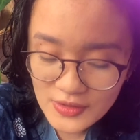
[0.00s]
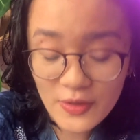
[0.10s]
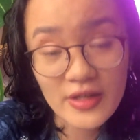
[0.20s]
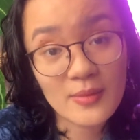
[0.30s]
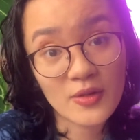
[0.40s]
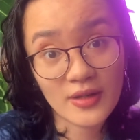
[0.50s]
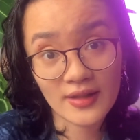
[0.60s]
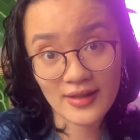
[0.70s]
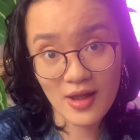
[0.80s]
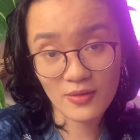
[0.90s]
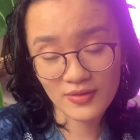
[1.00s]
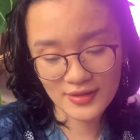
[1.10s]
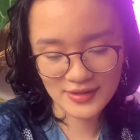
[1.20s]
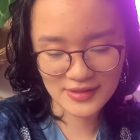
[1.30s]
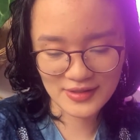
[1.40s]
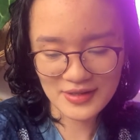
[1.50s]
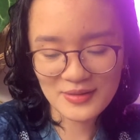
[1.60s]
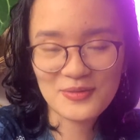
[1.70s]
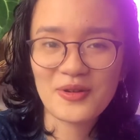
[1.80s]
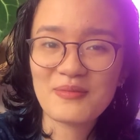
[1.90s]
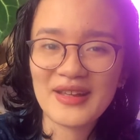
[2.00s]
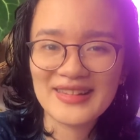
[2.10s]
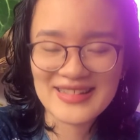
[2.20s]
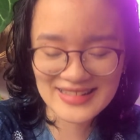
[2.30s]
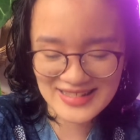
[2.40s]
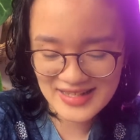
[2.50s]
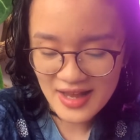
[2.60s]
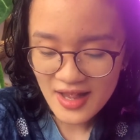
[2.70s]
Sorry, I'm looking down. This is where my list is.